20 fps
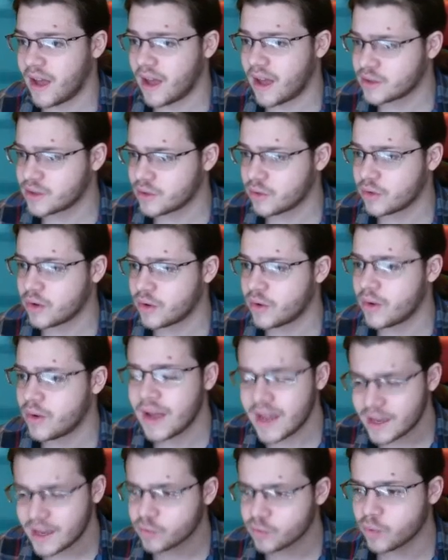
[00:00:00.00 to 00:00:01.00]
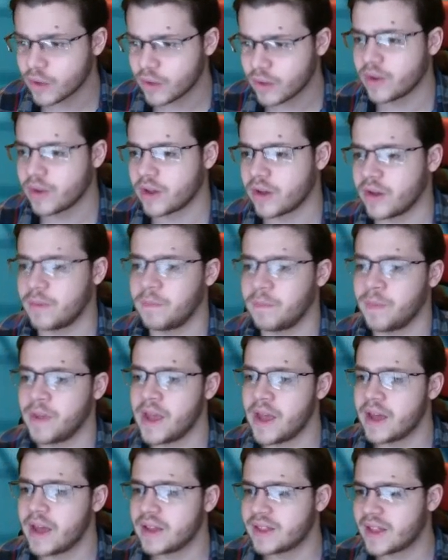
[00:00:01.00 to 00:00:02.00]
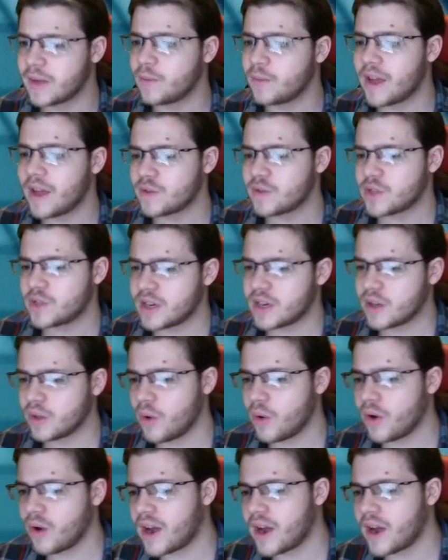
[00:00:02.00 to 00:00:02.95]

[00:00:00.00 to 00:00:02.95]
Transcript: Excadrill is really, really good. Then we have Chandelure.